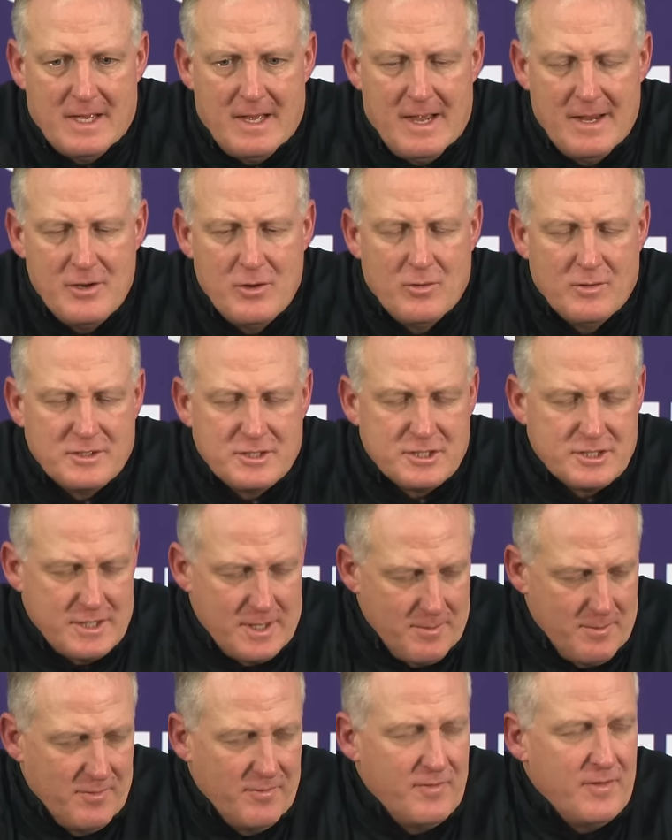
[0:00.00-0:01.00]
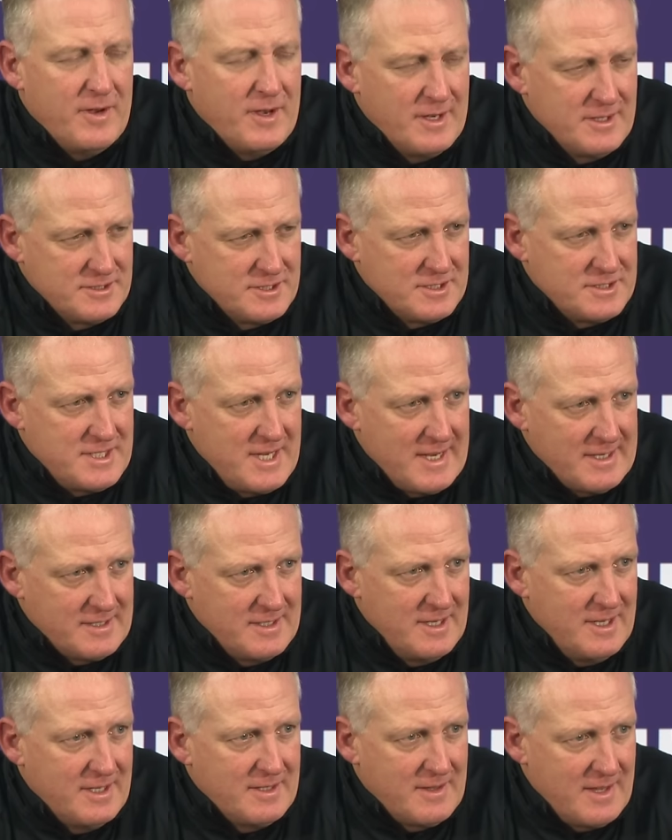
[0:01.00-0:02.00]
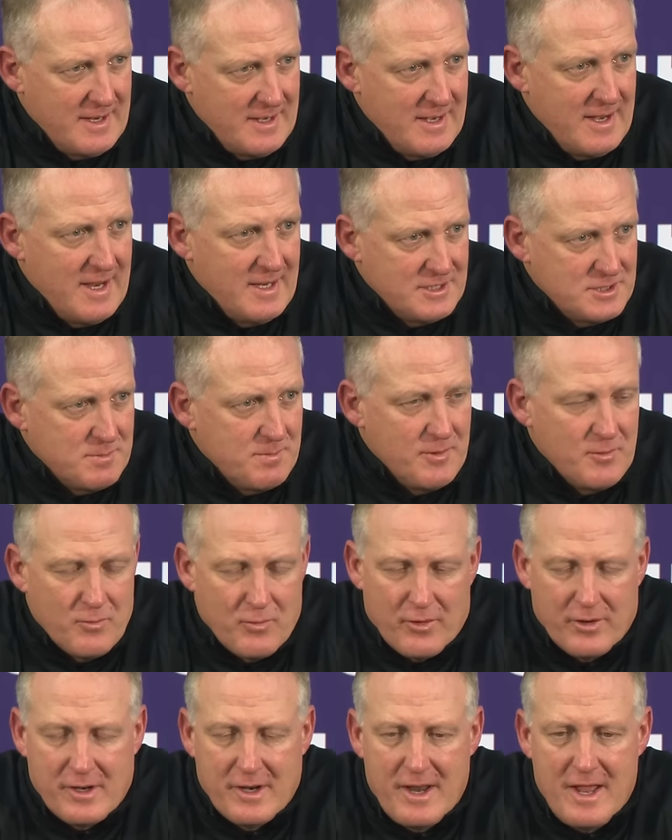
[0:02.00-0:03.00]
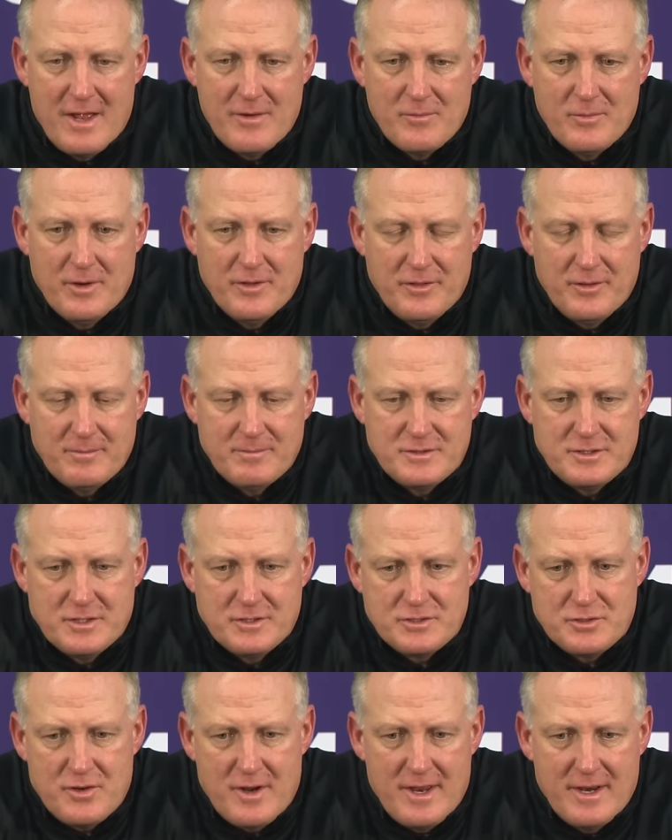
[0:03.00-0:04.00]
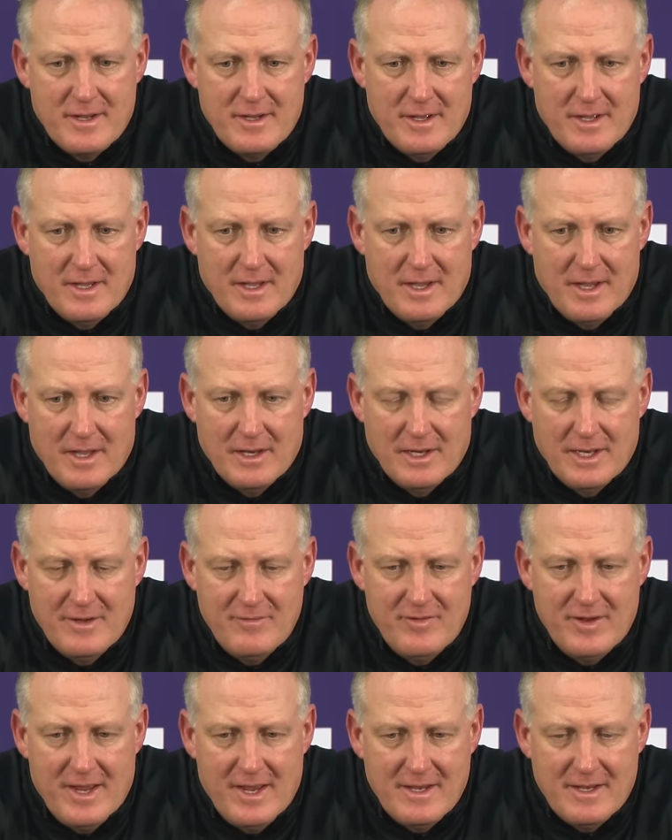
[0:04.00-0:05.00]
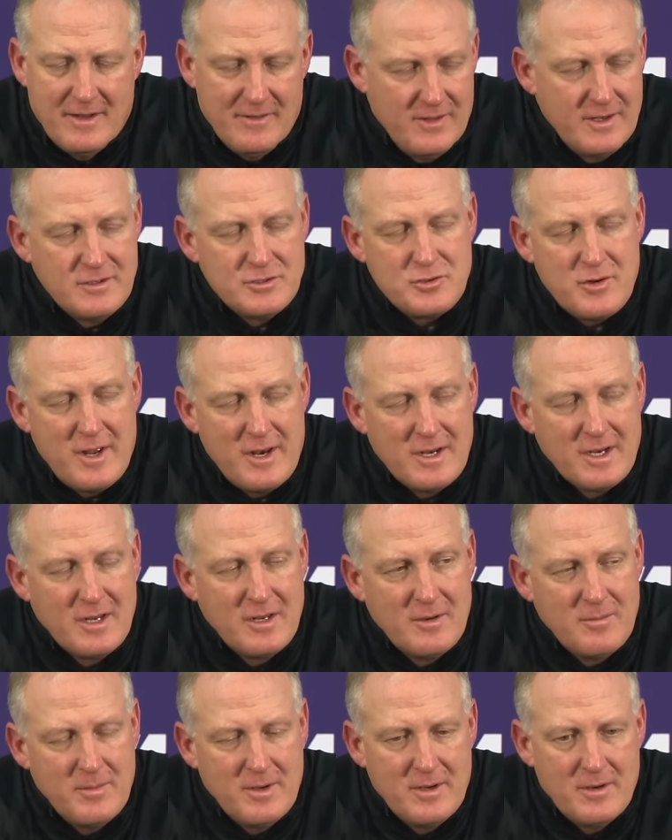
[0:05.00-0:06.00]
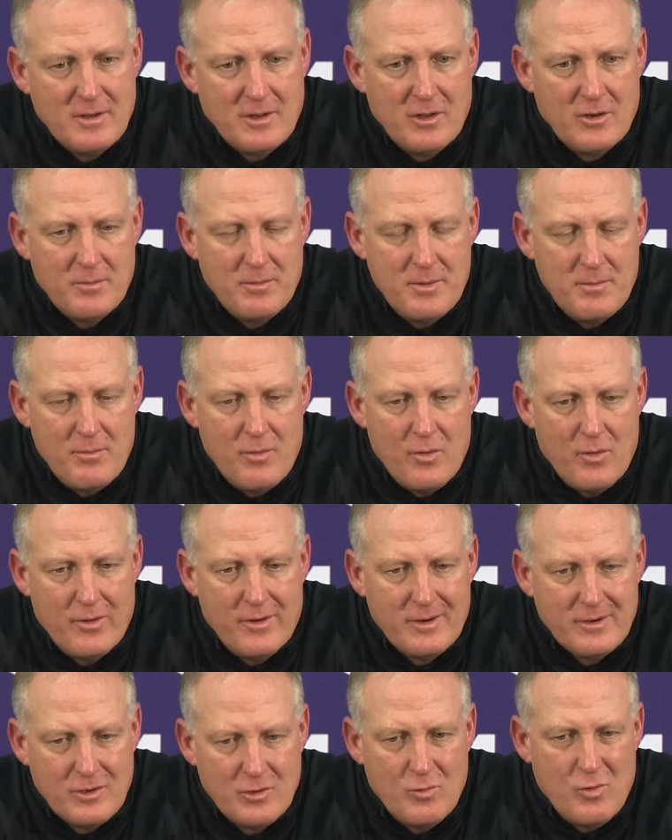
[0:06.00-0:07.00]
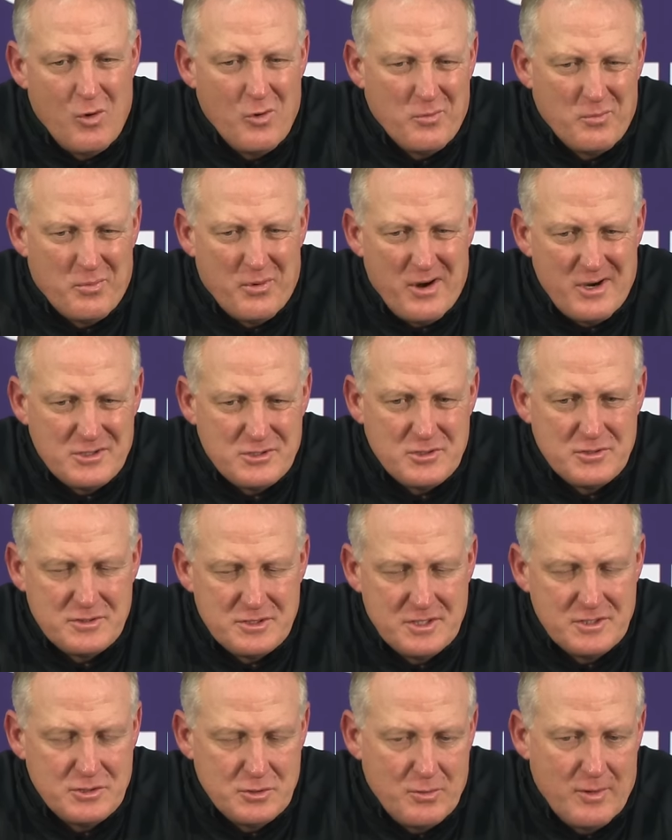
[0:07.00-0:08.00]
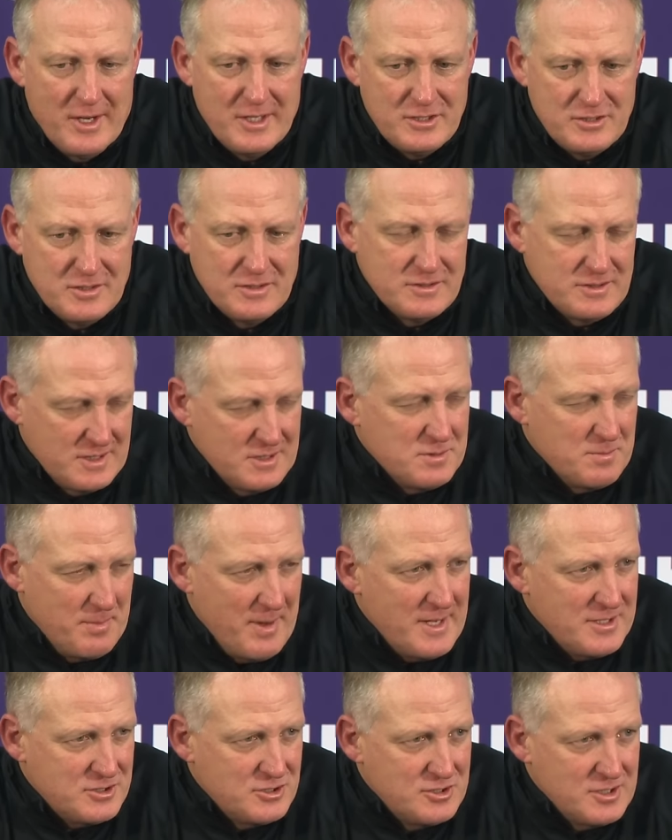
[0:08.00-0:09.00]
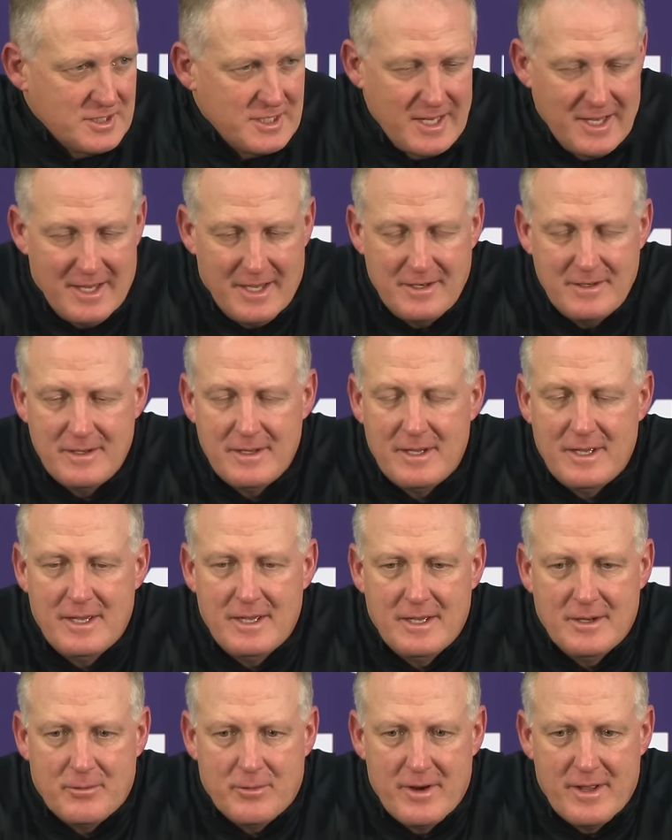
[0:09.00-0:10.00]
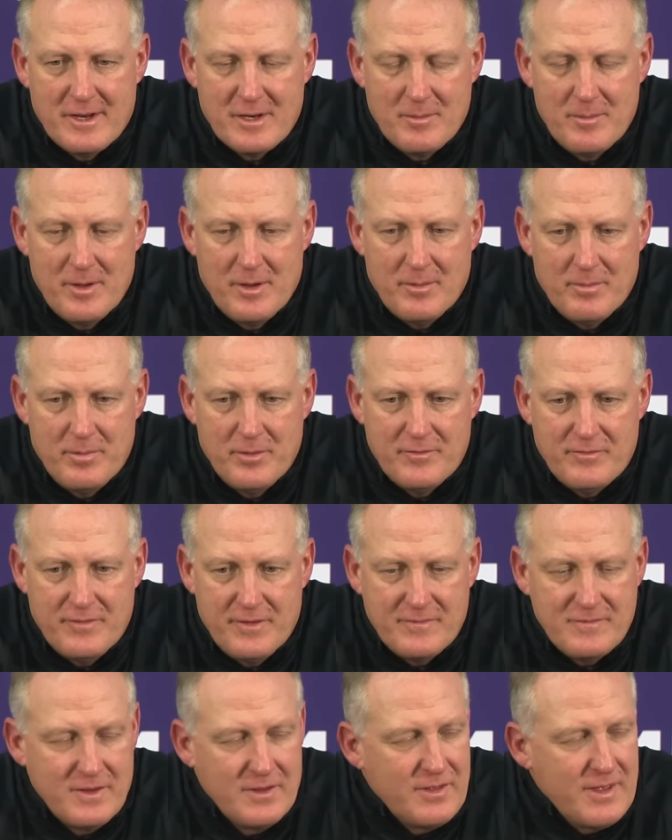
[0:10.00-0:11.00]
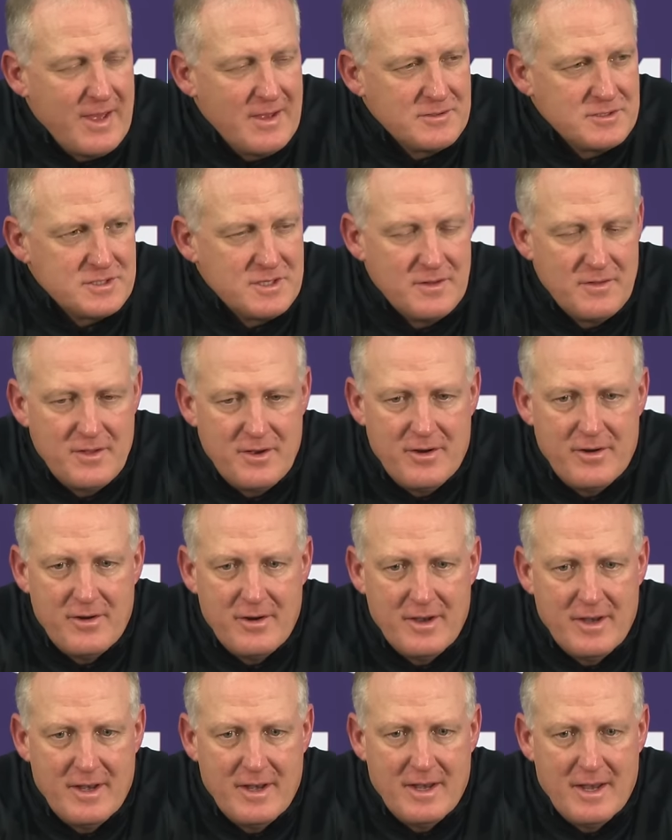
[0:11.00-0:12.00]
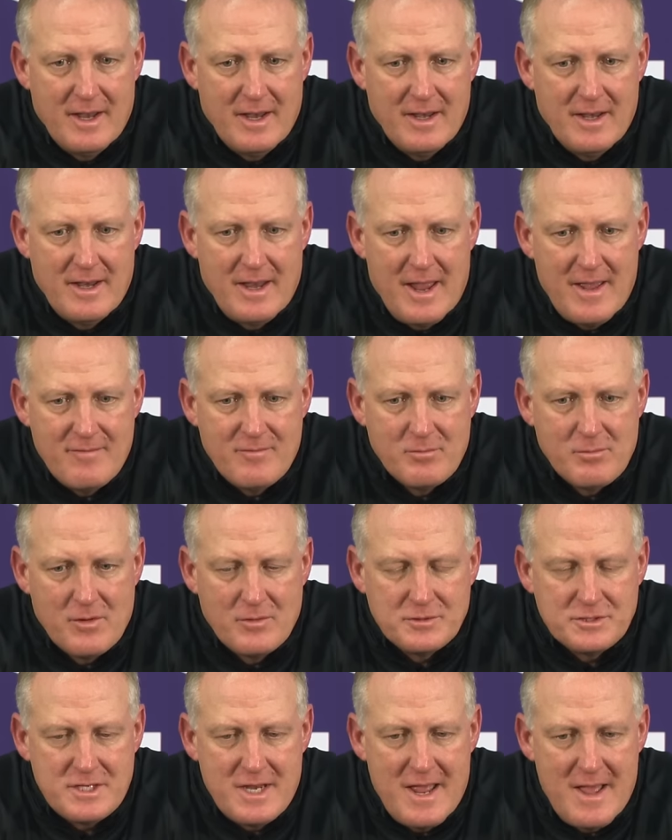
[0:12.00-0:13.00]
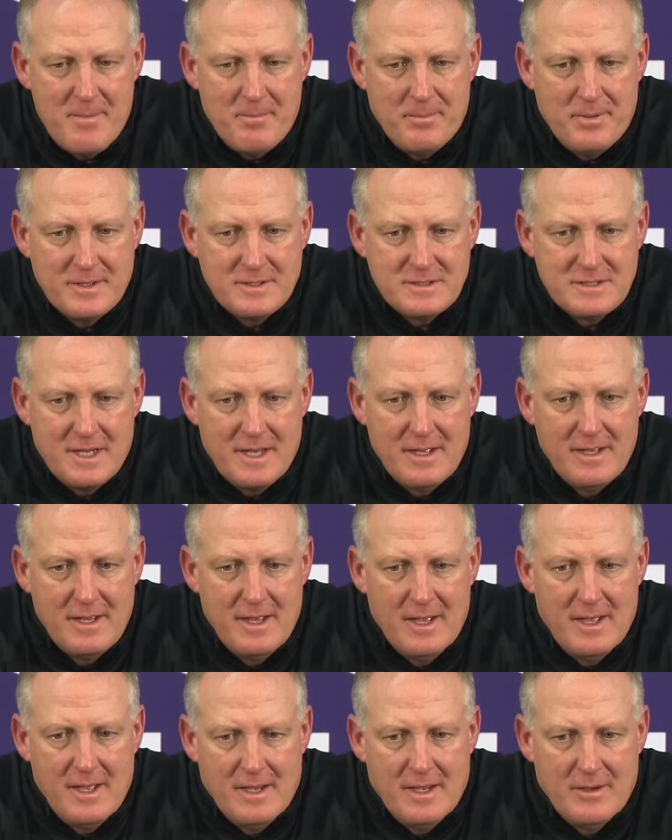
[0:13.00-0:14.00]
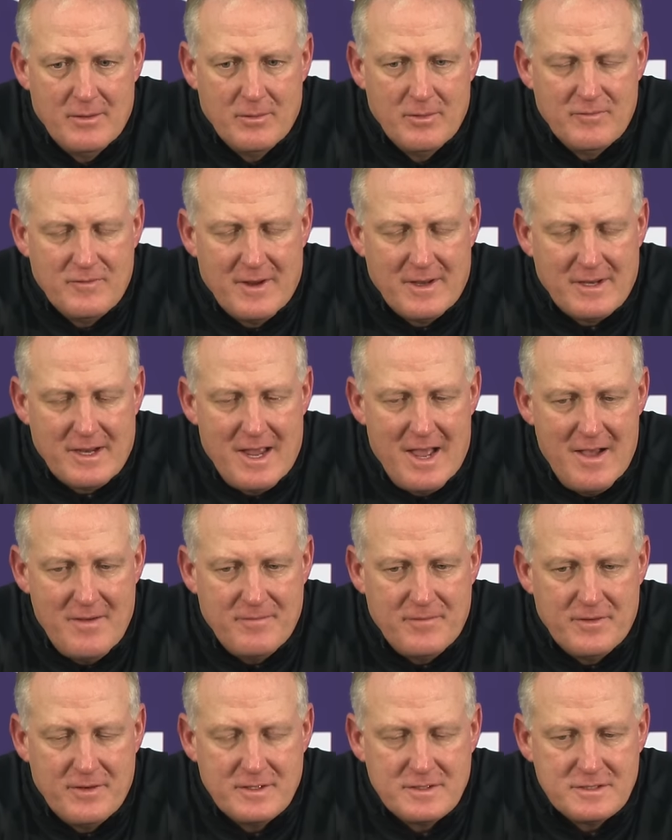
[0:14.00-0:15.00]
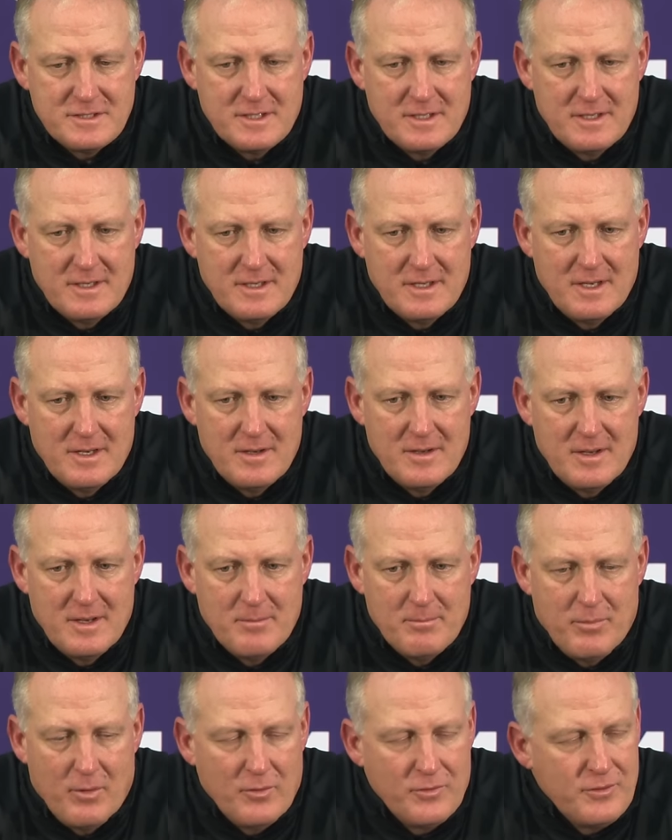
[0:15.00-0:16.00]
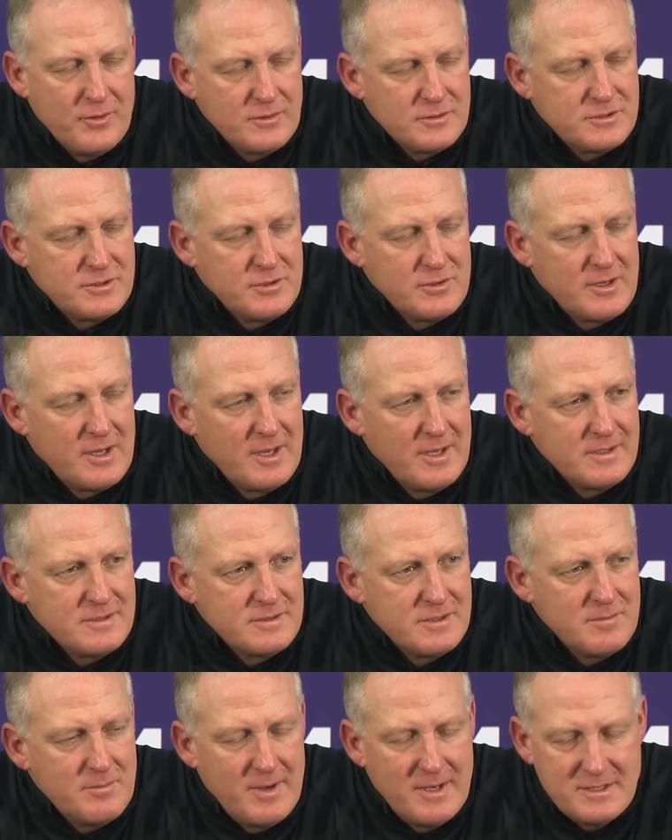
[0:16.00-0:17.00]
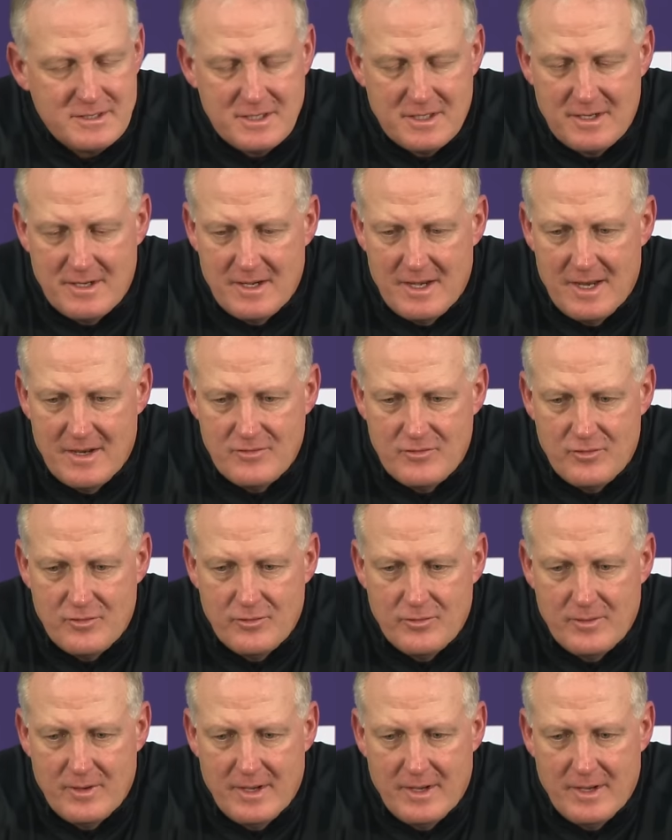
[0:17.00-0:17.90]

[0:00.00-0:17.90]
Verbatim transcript: I know it's some of it is a technique that Nate's been working on with them to try to uh, alleviate and then trying to get them in a little bit more quote pressure situations as best you can. We're not going to be able to put 50,000 in there and, and have them go snap. But uh, we've got confidence in, in, in both those two kids, in Mason and Andrew.